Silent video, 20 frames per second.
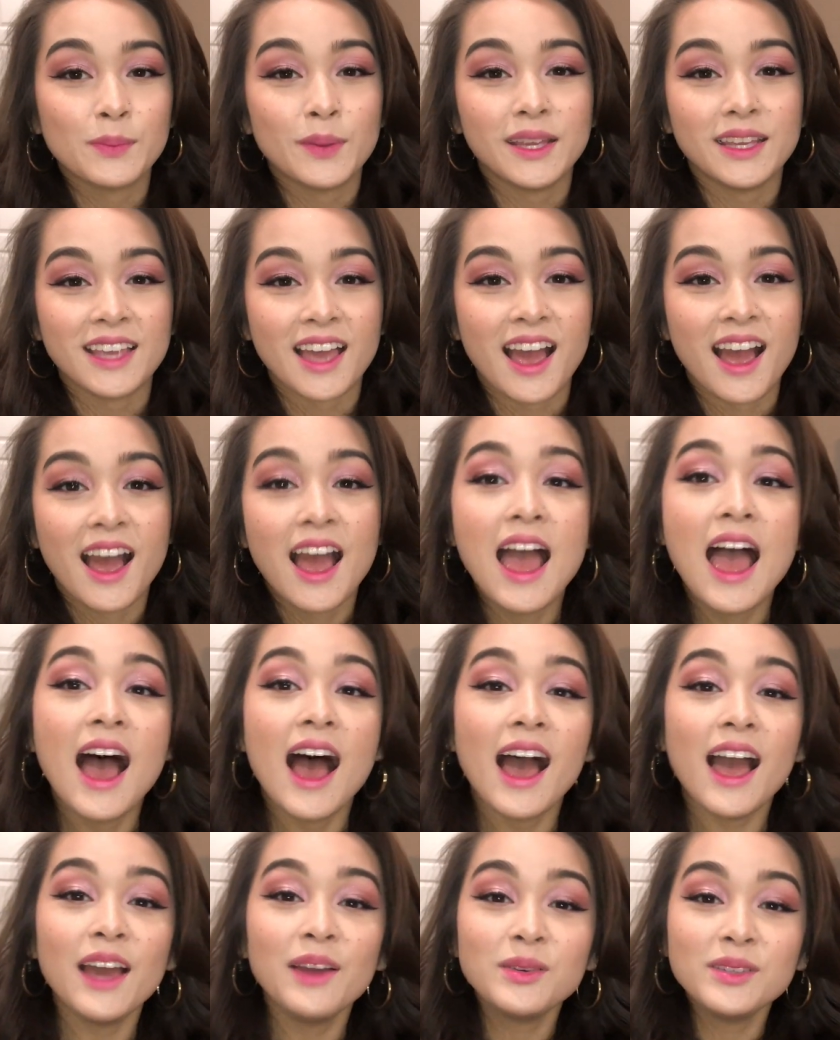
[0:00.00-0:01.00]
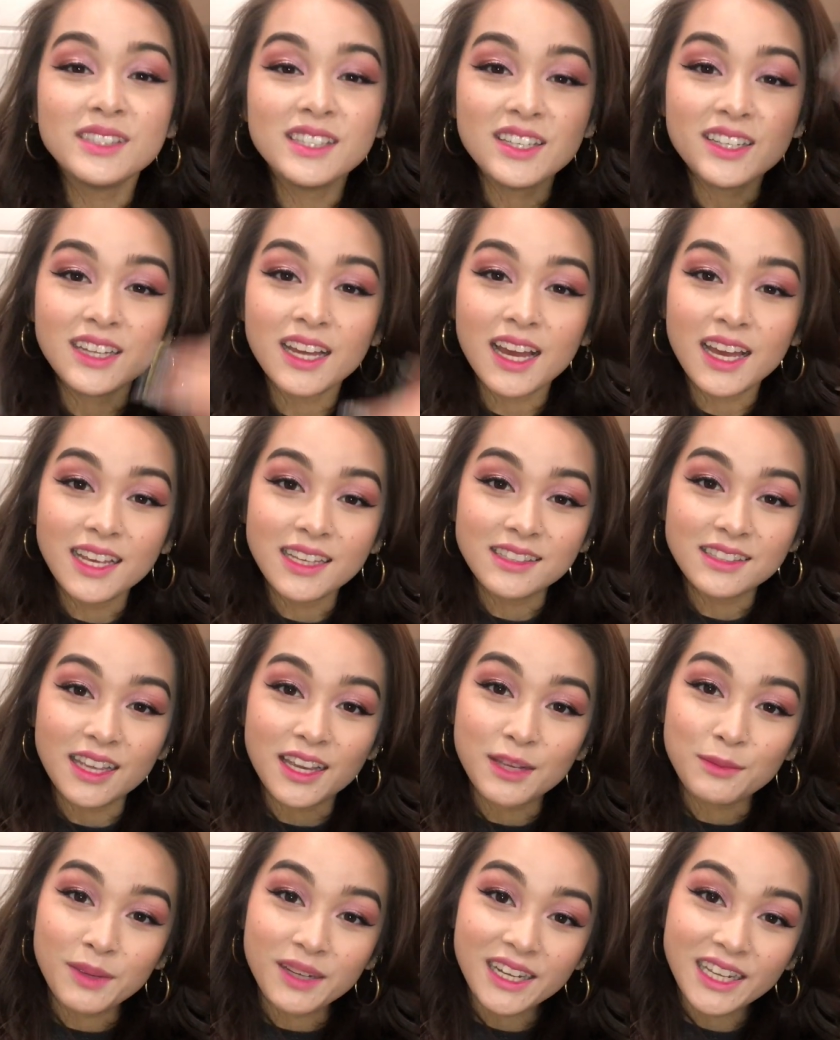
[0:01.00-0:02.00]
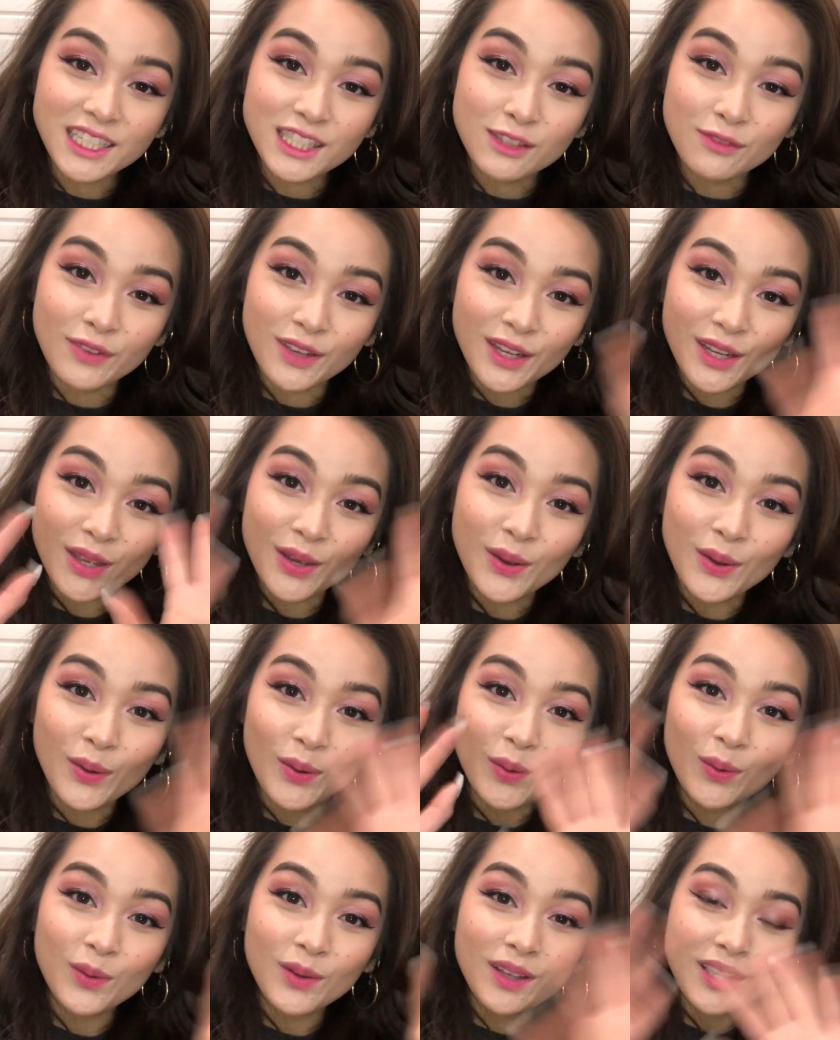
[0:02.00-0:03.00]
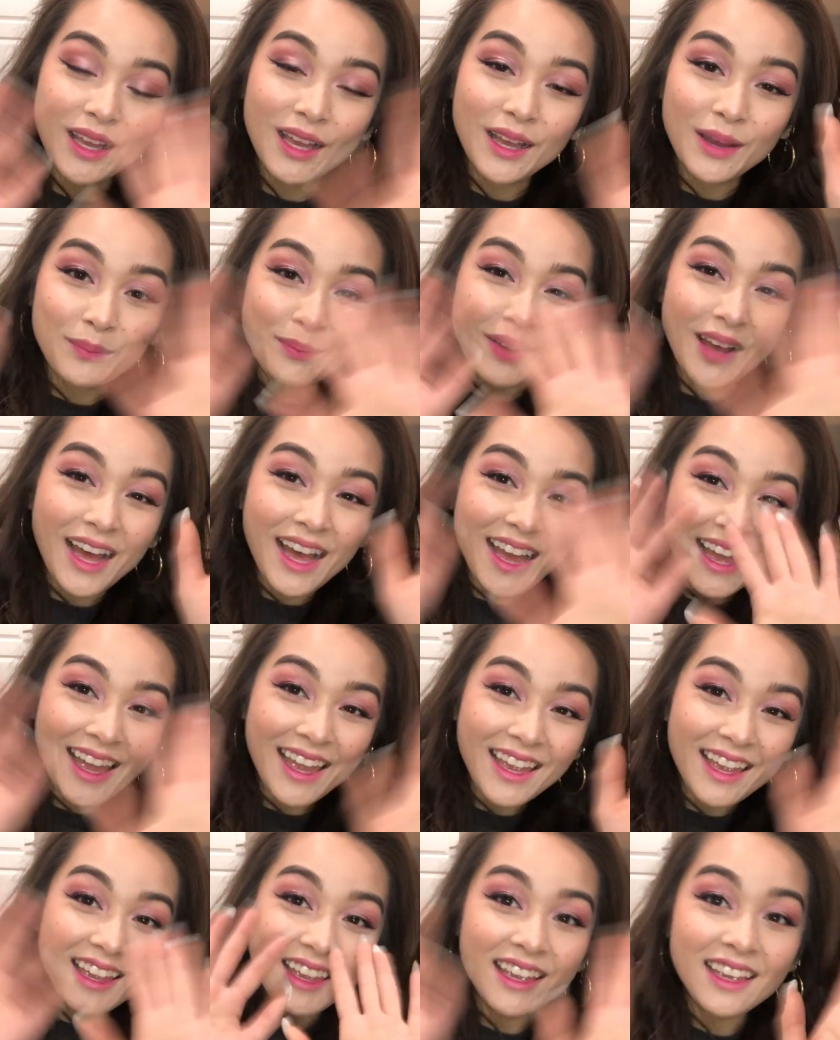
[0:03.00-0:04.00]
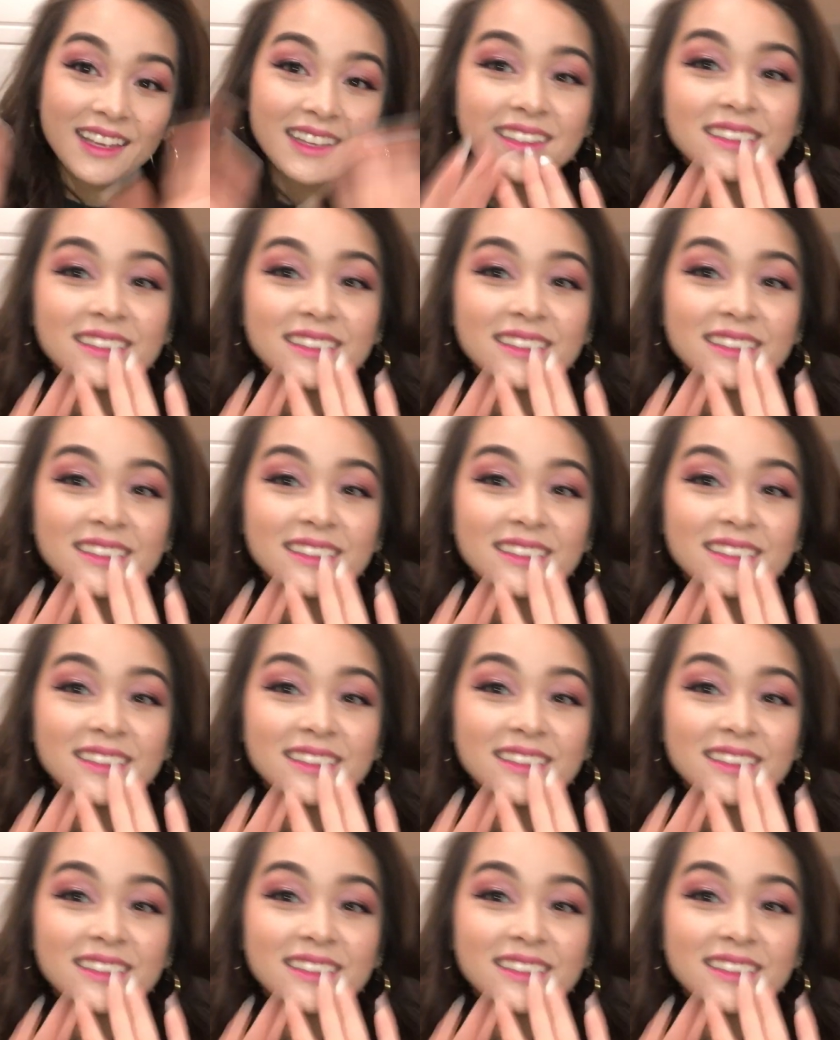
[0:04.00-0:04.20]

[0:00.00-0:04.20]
But yeah, I will see you guys in my next video. Bye.